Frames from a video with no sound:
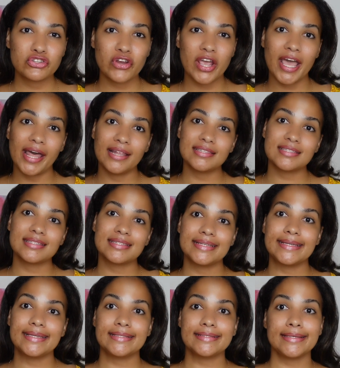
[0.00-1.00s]
tray and
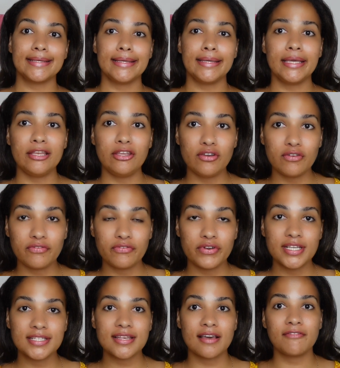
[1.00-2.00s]
stick it in your
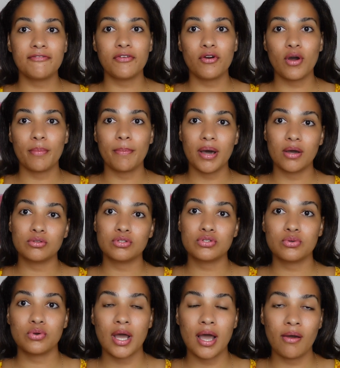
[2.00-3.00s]
freezer for about
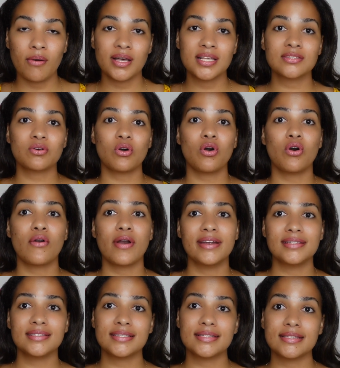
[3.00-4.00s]
2 hours or
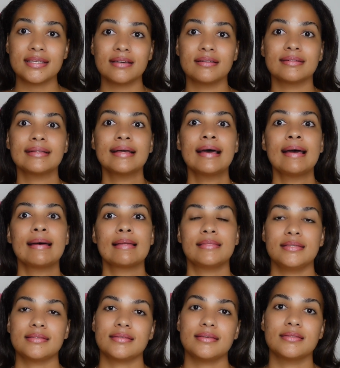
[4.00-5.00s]
until
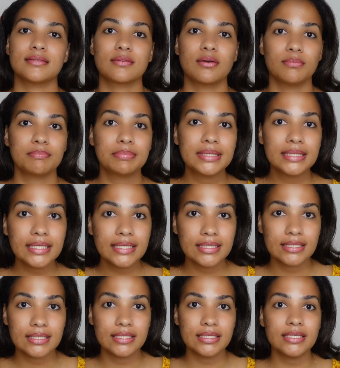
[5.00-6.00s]
this is
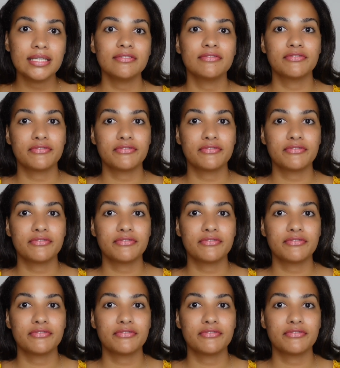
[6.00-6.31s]
completely